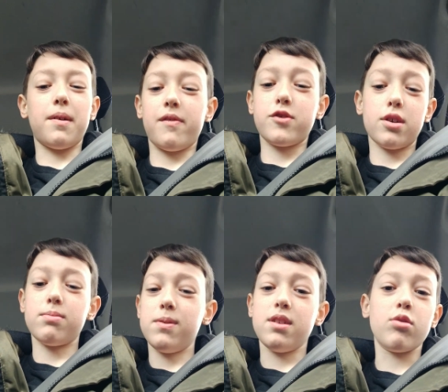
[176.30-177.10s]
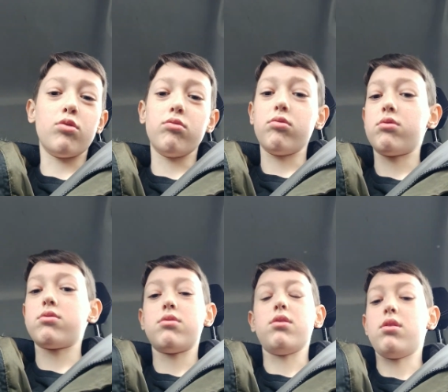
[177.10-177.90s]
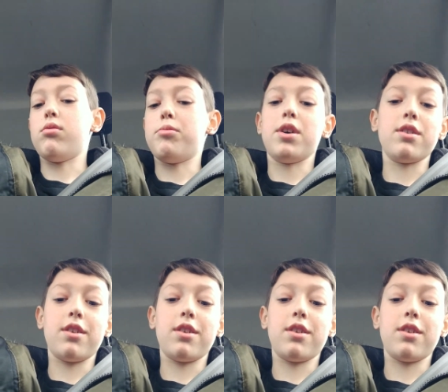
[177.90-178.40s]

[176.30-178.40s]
Oh, I've, just been told. Oh my